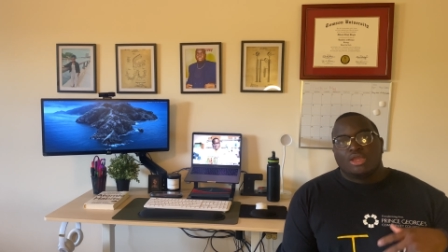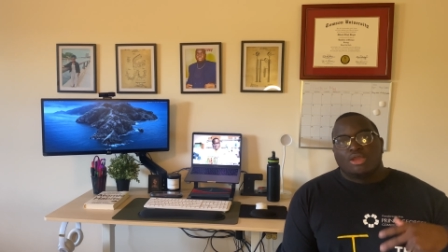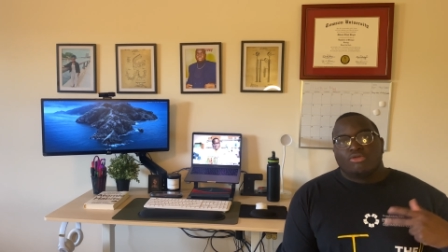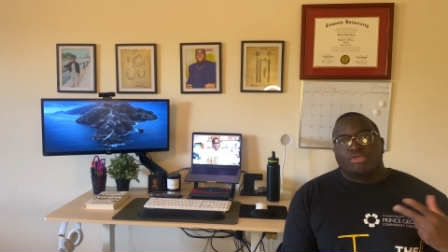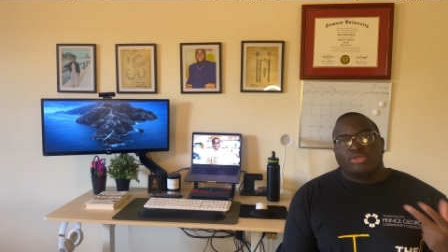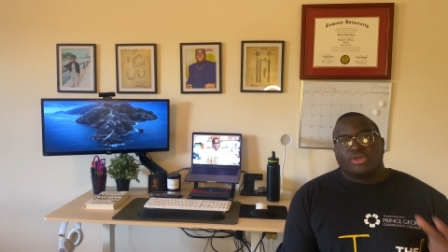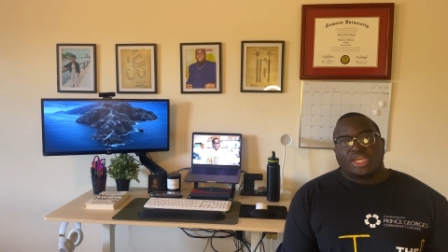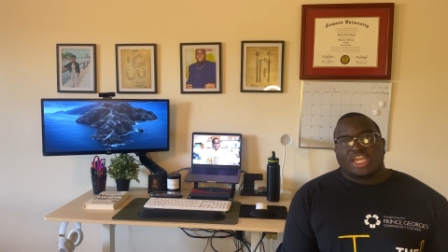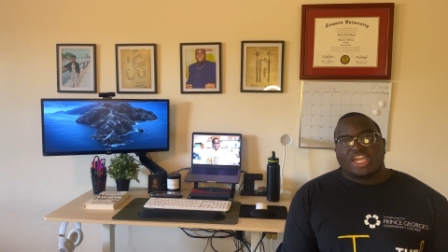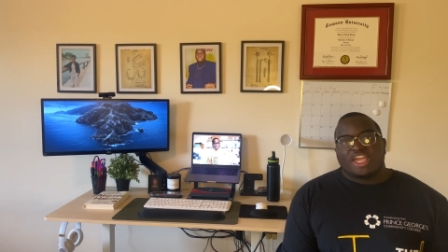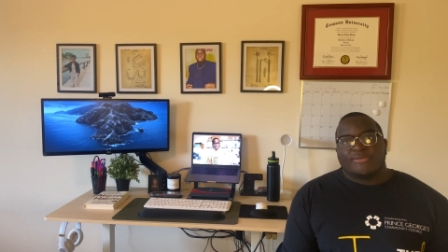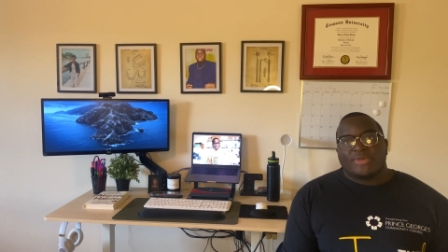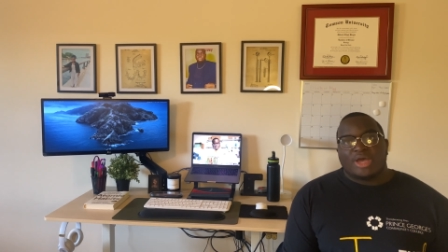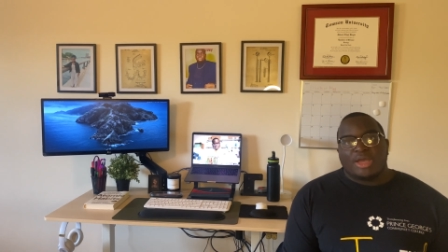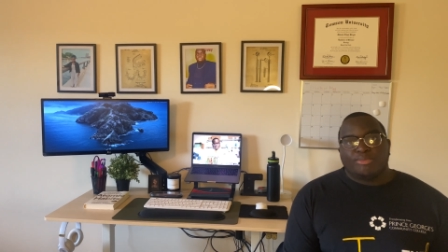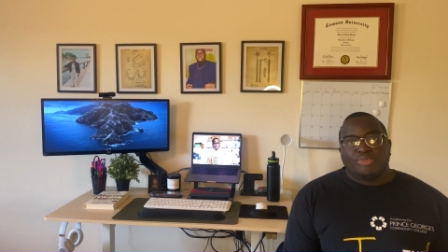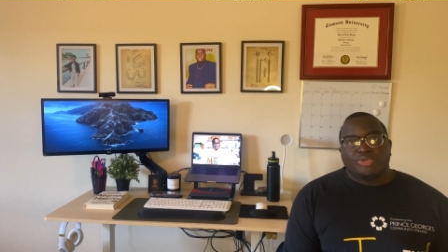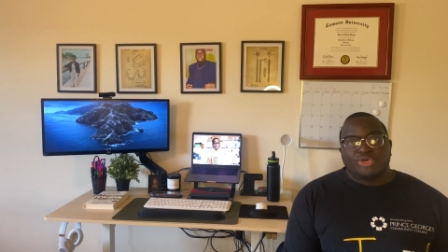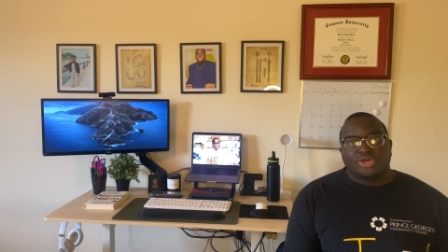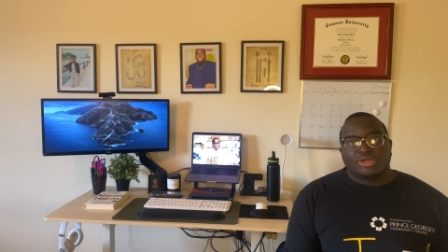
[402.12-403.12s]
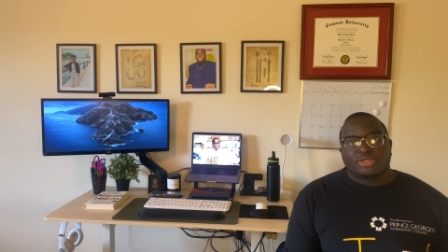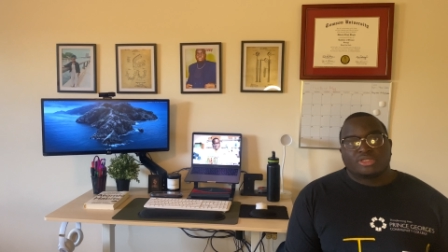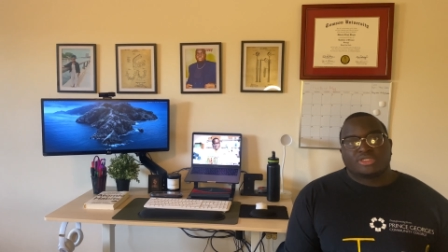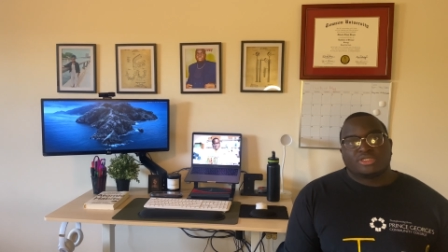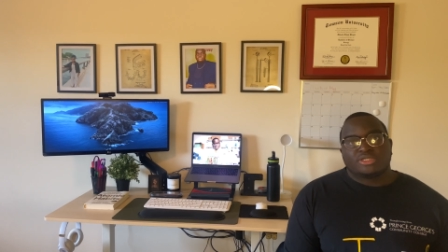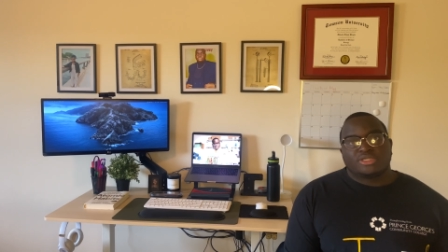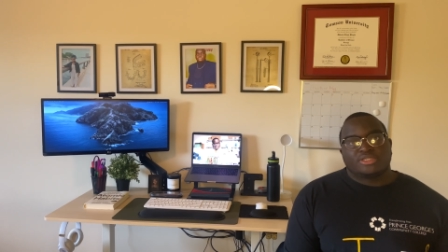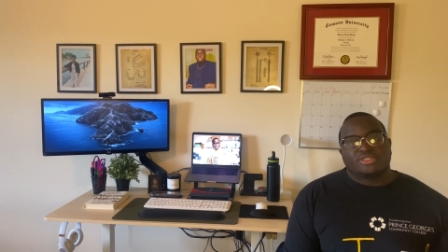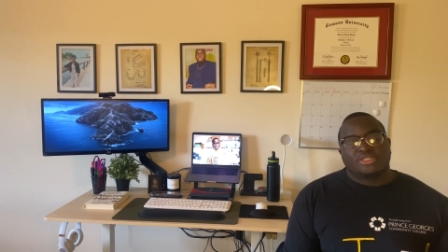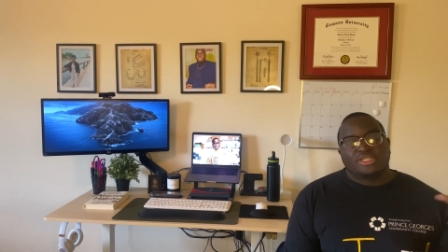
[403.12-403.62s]
looking at my
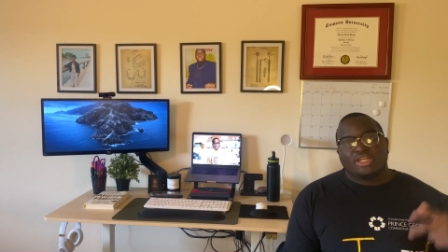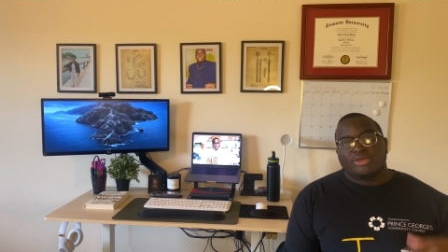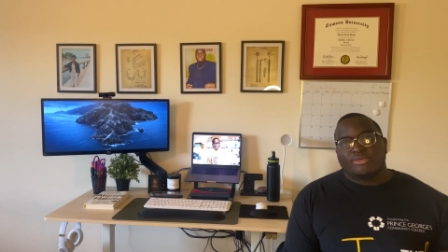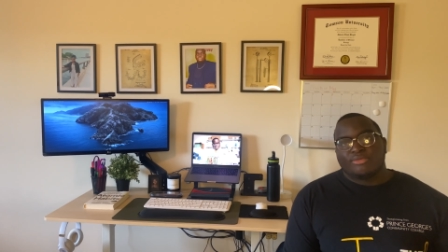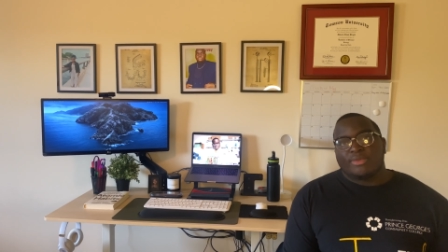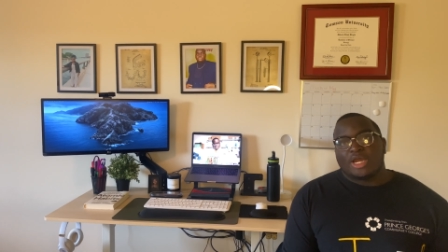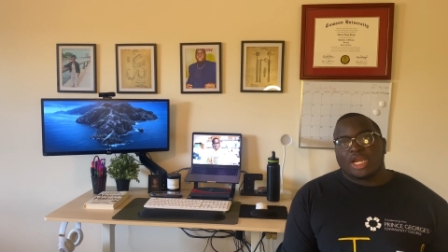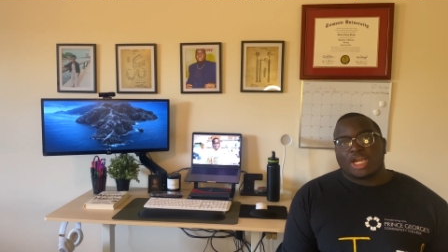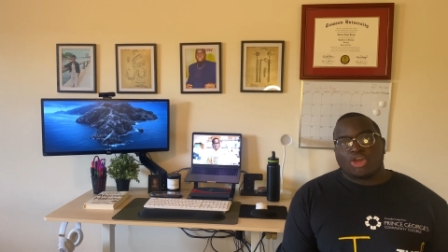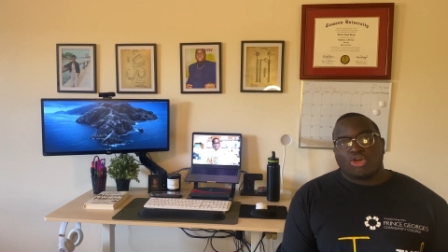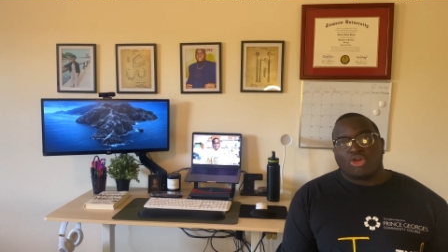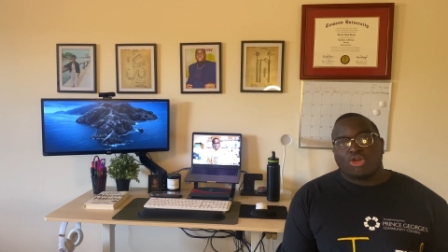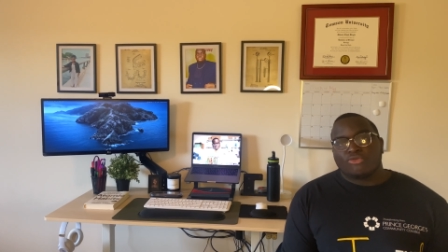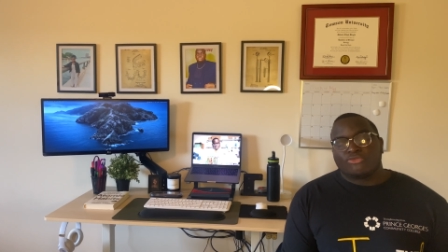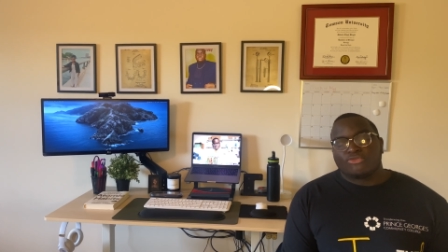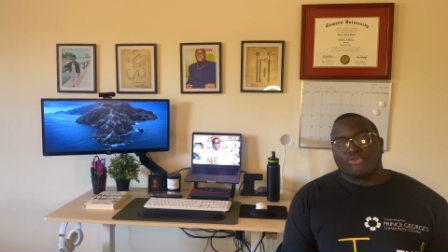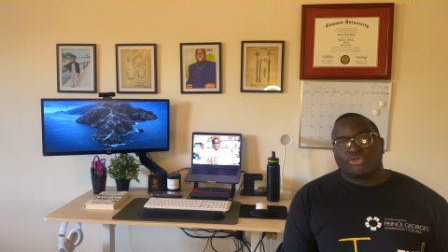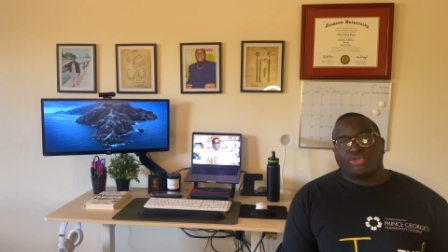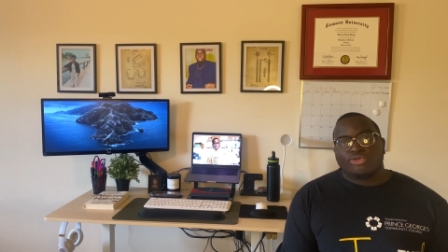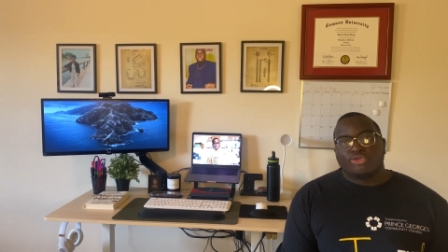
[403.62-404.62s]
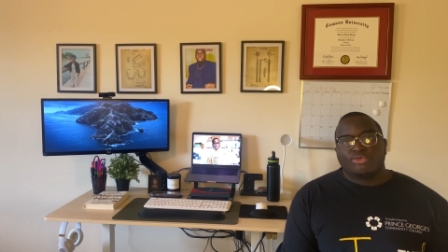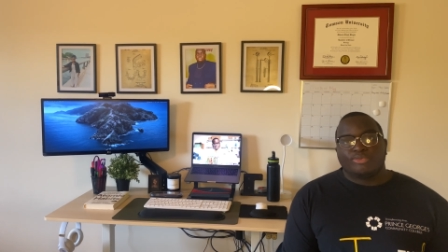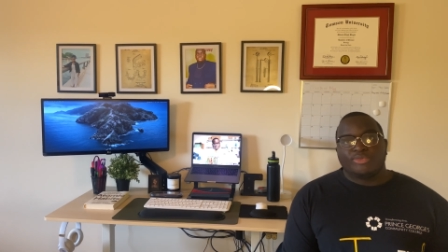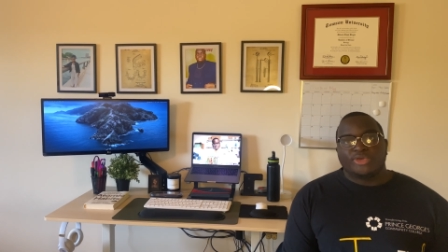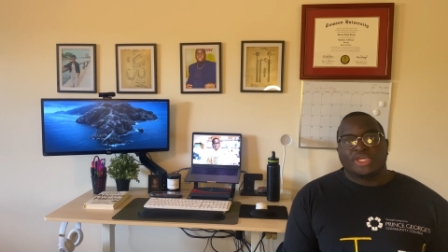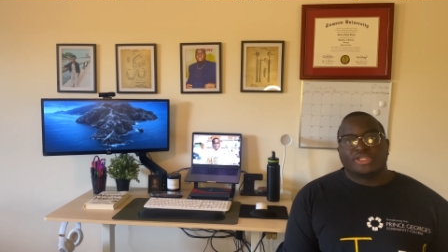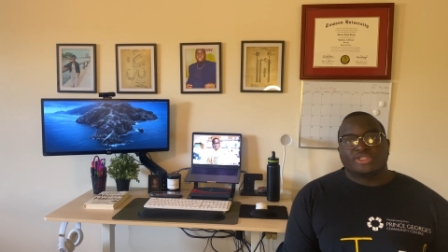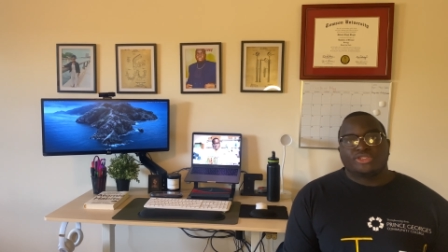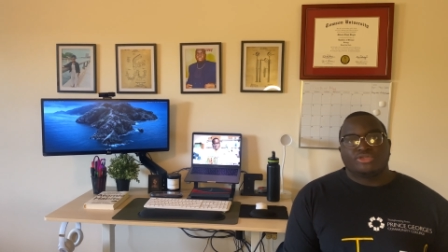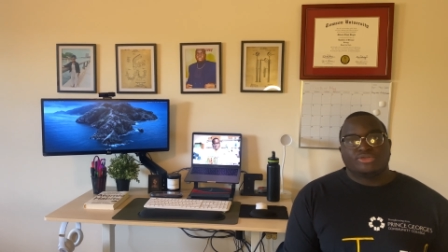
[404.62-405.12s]
books, sitting in my car for a little
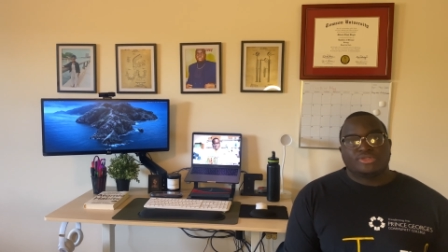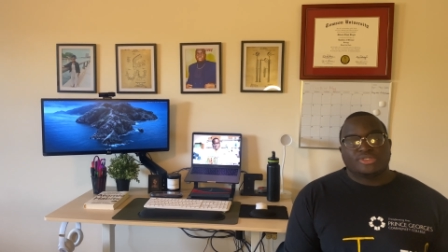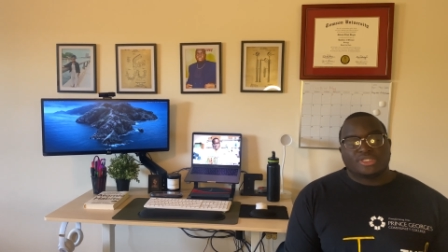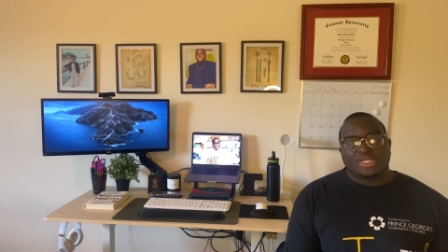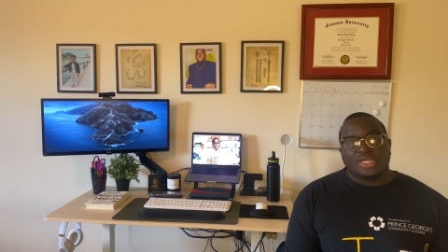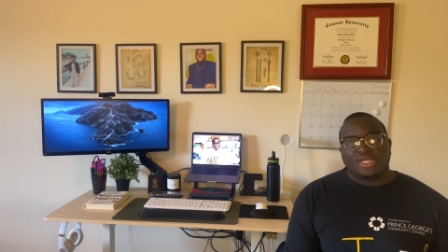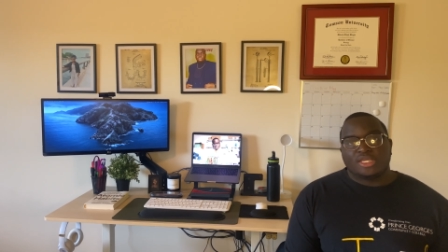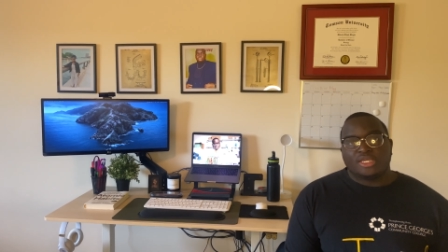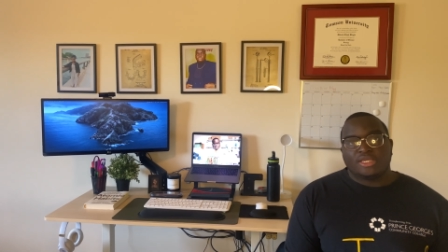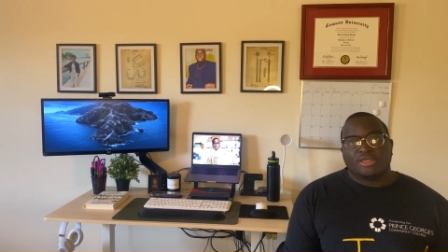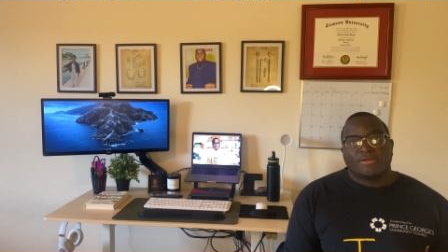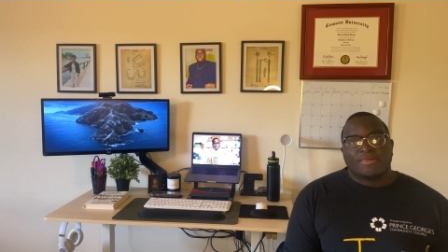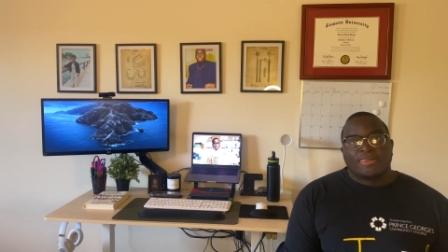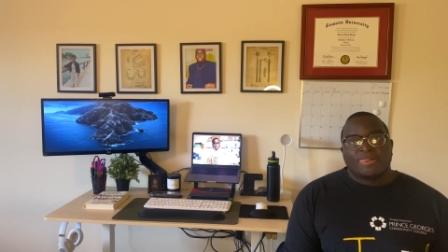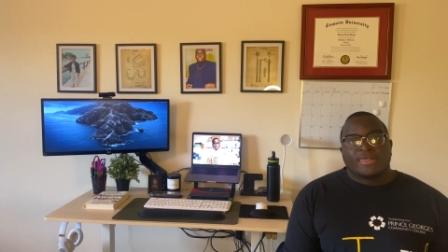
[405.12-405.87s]
bit to study,